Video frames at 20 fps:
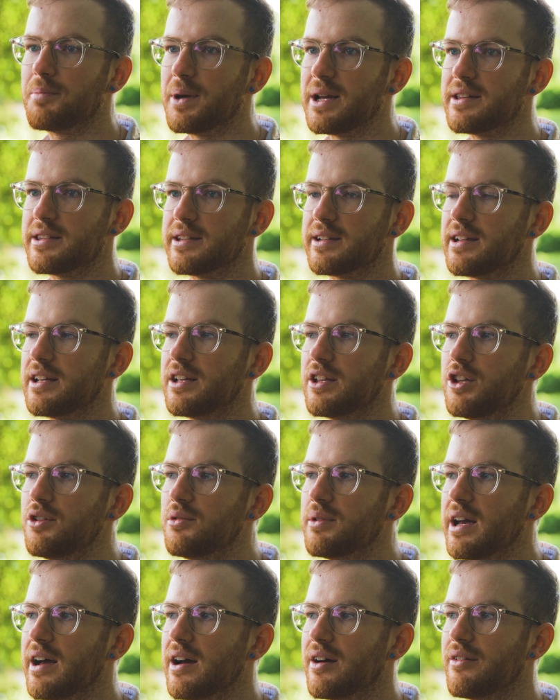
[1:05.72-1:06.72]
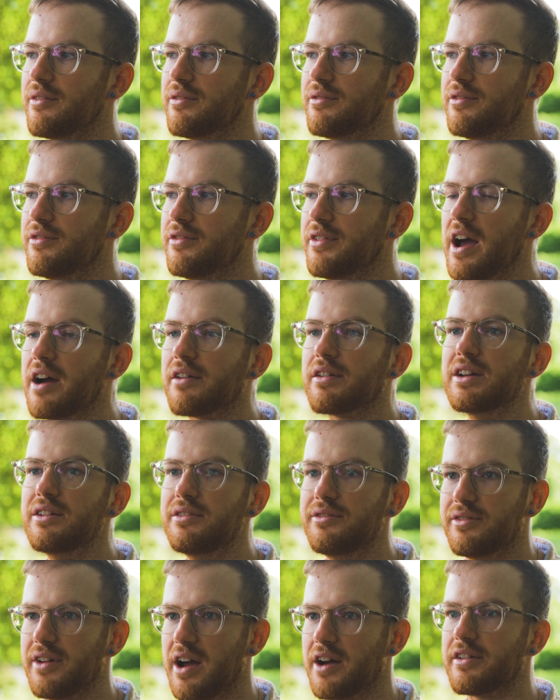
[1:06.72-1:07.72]
Basically, you get very,
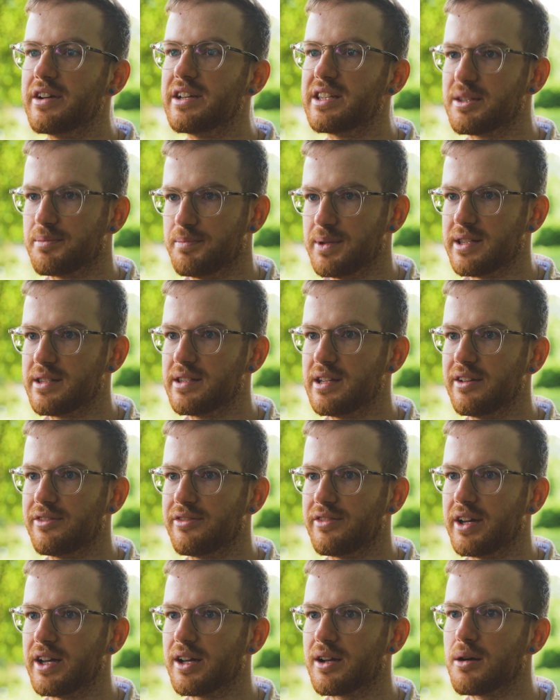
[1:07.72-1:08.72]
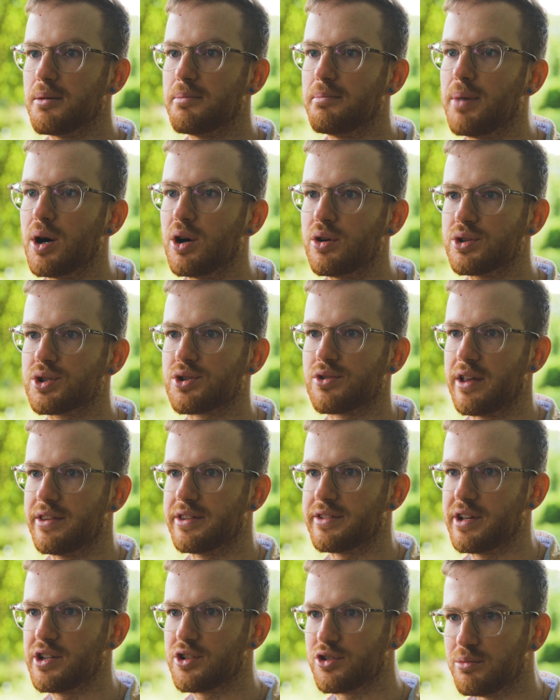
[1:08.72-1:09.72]
very specific
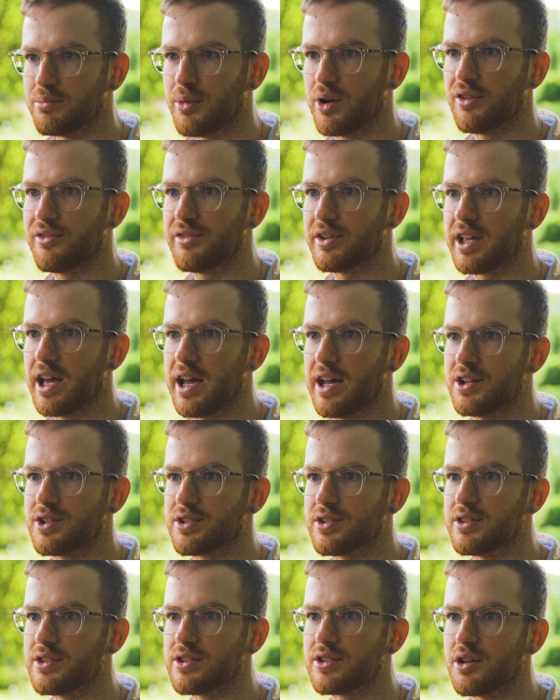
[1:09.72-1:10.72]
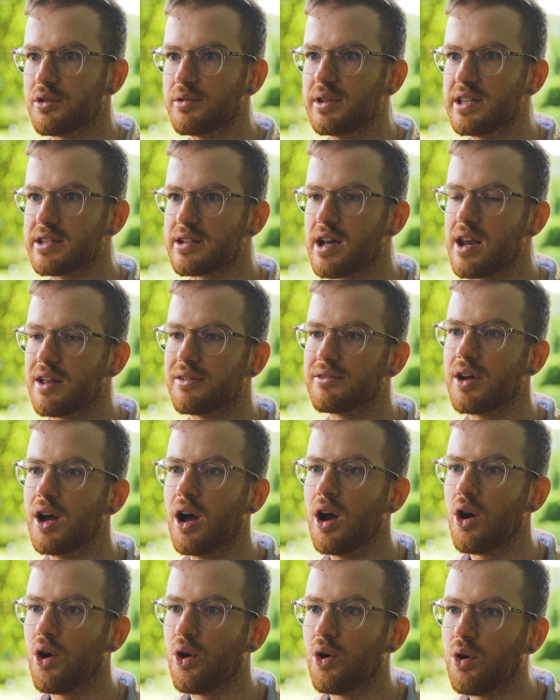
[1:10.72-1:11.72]
post-translational modifications. So these kind of
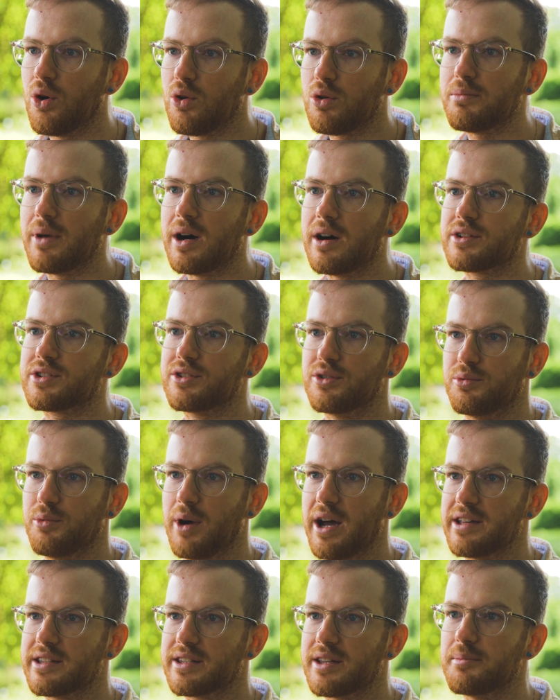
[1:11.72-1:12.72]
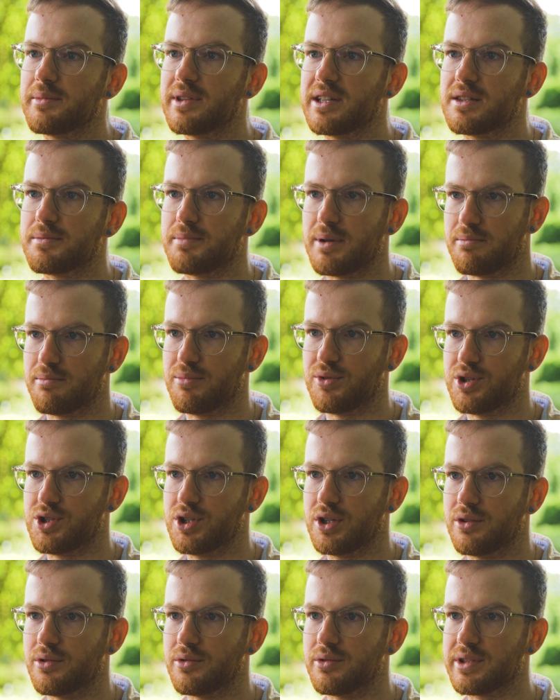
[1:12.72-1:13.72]
hallmarks of where something's been
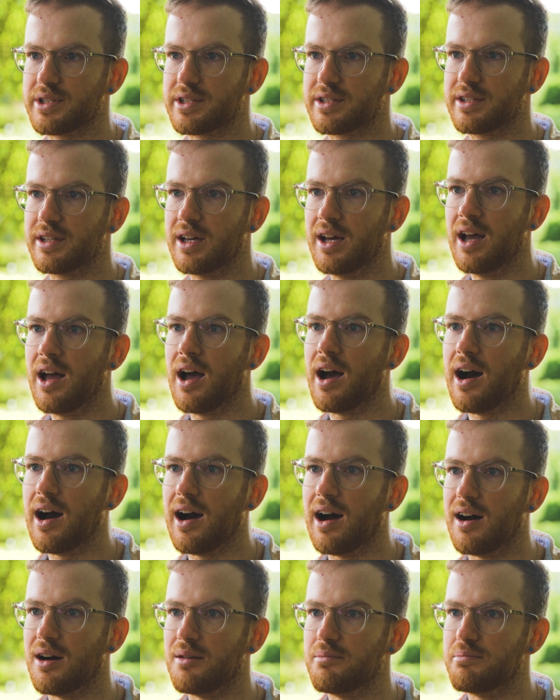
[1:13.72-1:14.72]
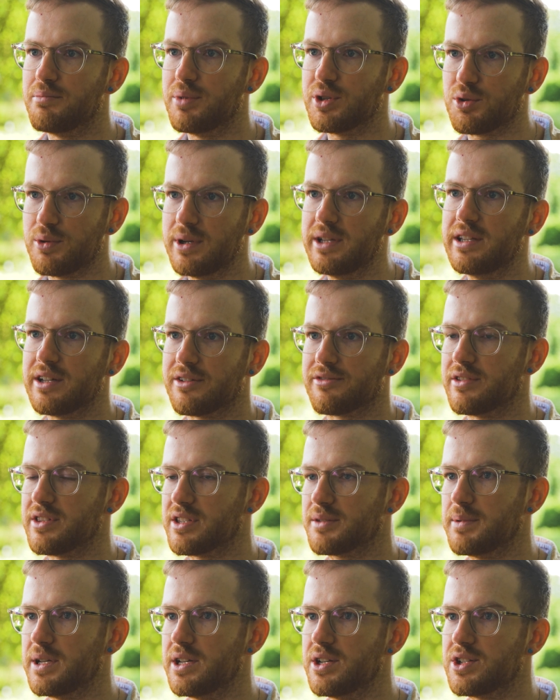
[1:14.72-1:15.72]
produced between different
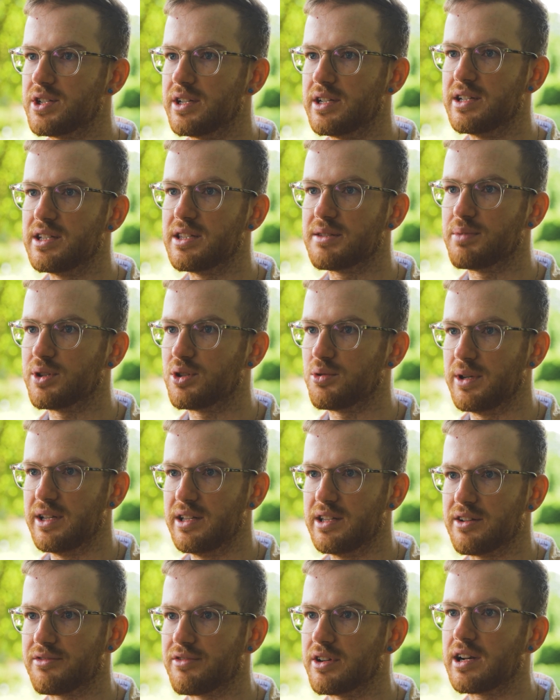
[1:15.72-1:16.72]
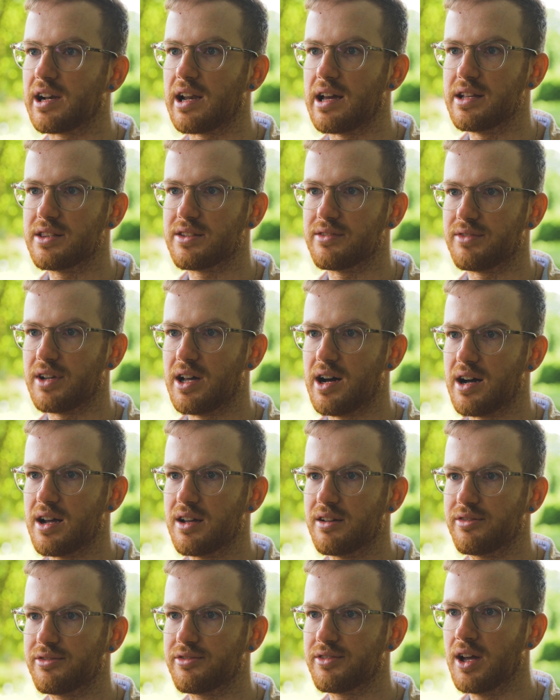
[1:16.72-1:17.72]
species, between different clades of
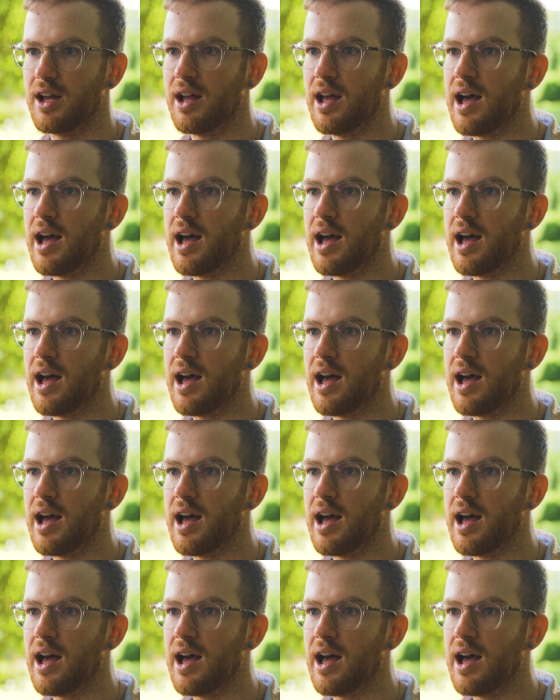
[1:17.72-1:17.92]
life.